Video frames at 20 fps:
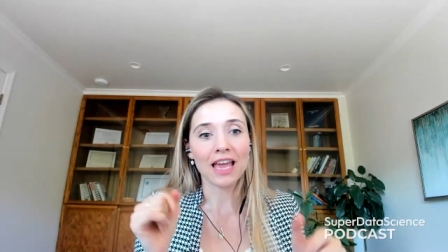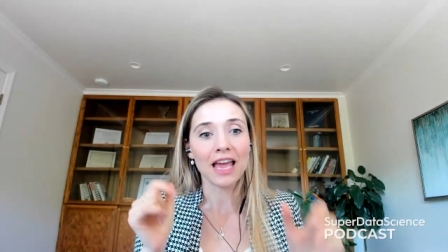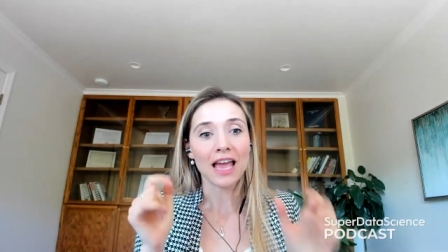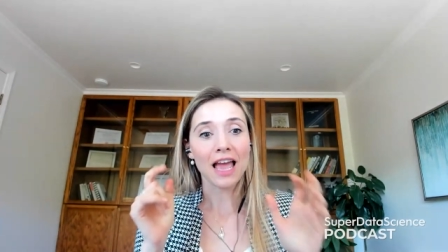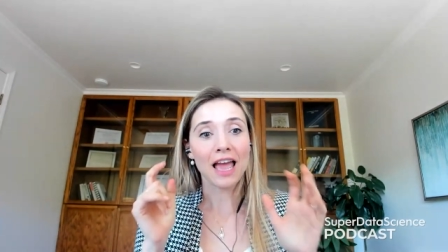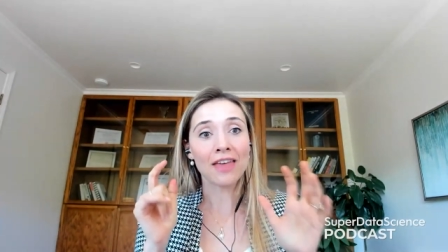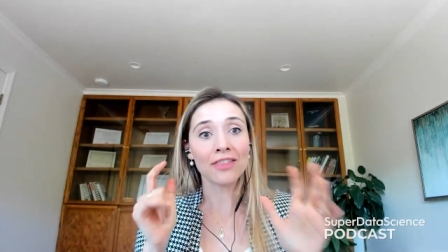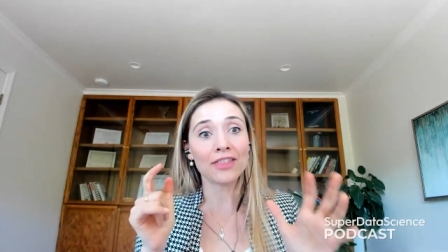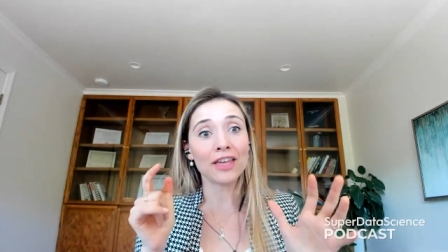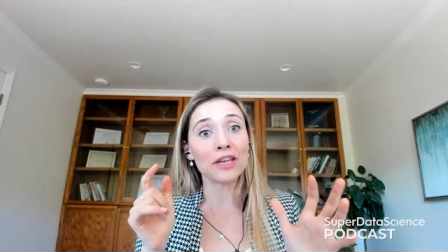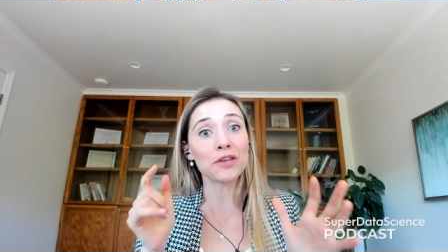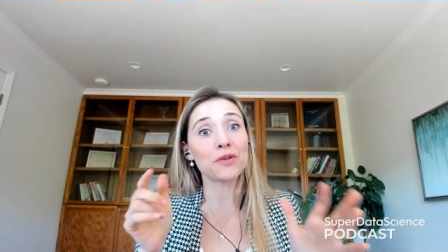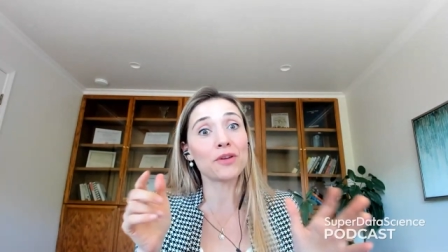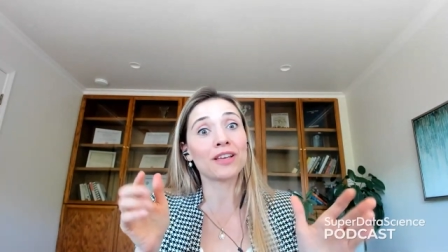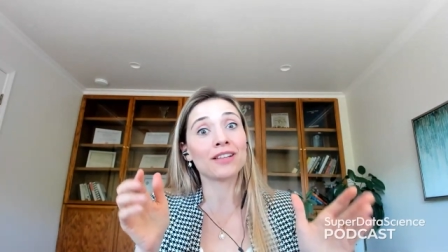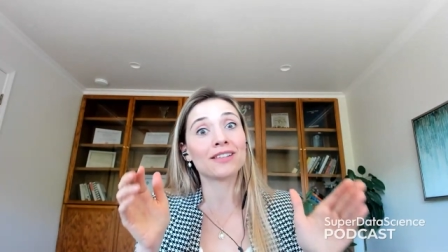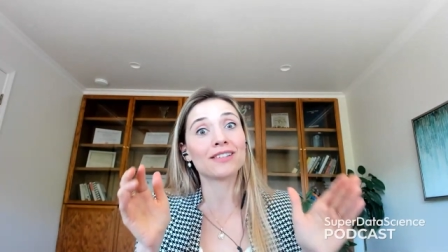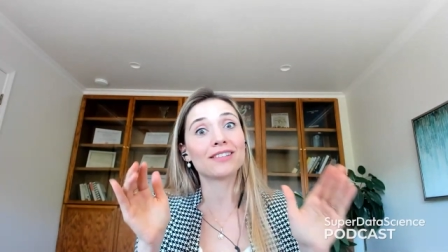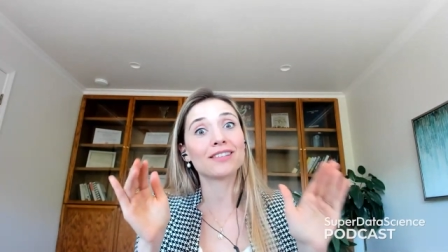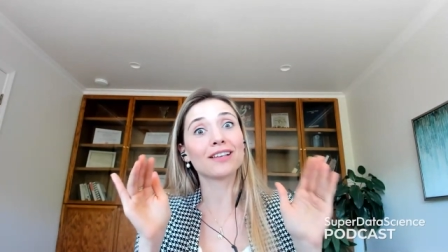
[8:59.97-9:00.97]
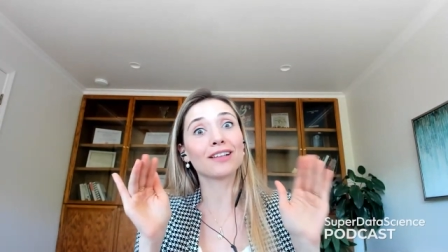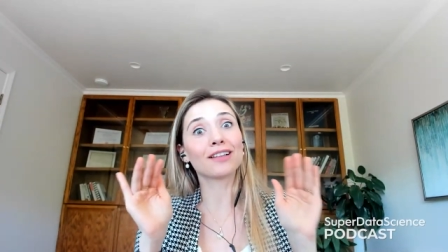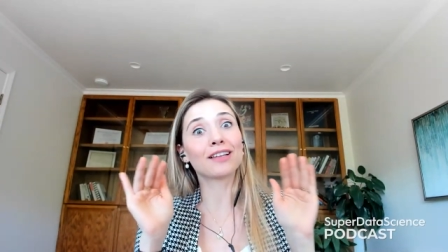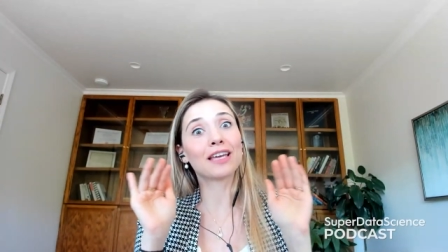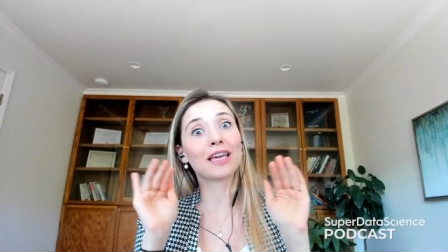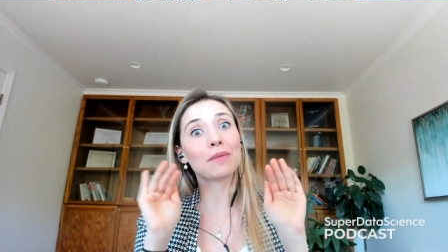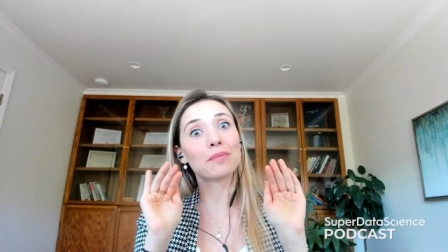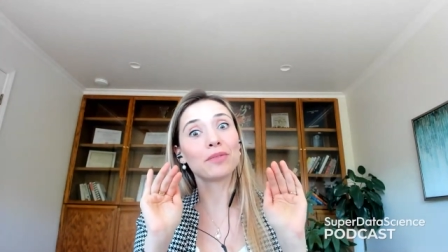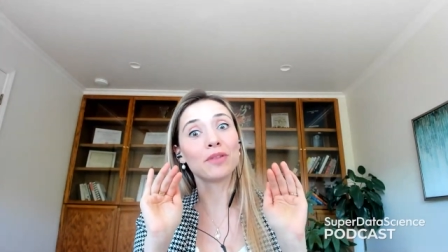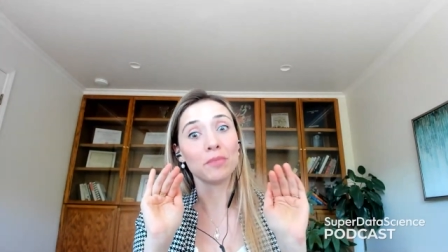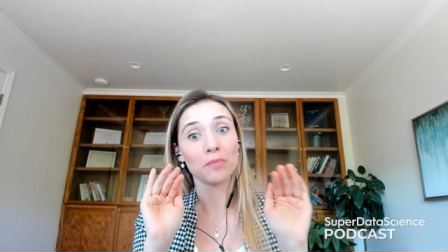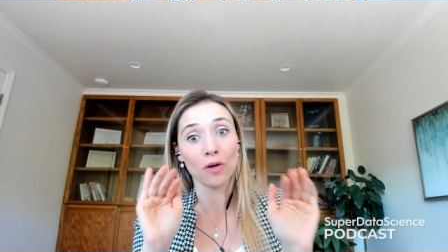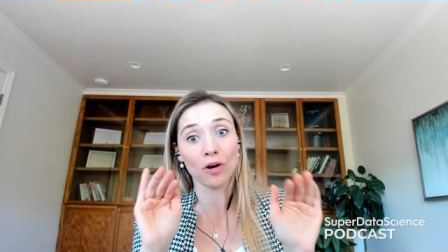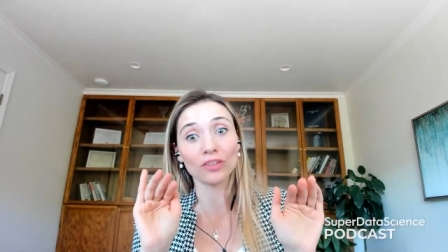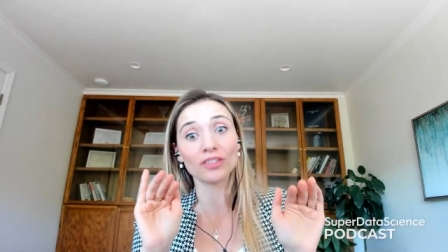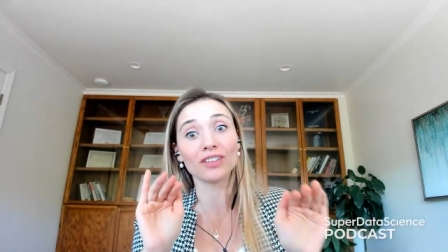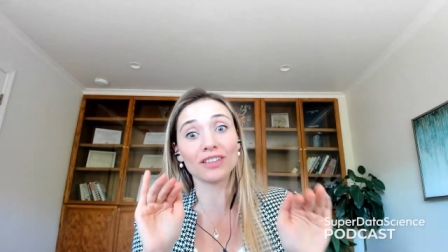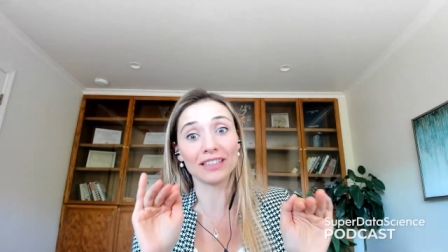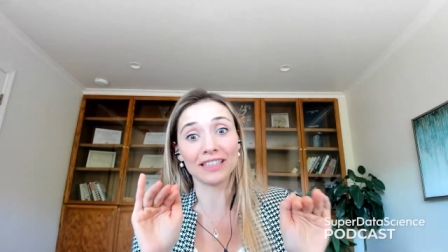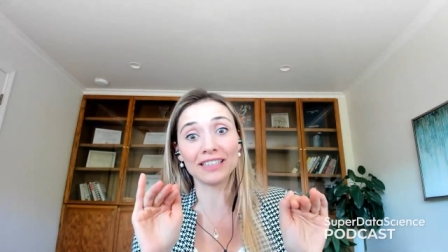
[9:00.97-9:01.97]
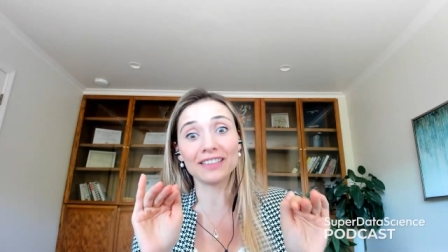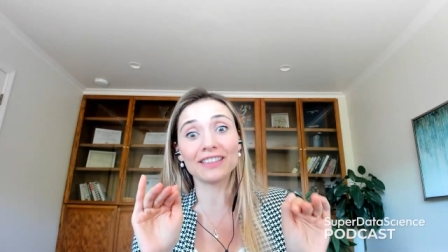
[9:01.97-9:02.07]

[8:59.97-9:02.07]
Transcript: And then you can still keep the model in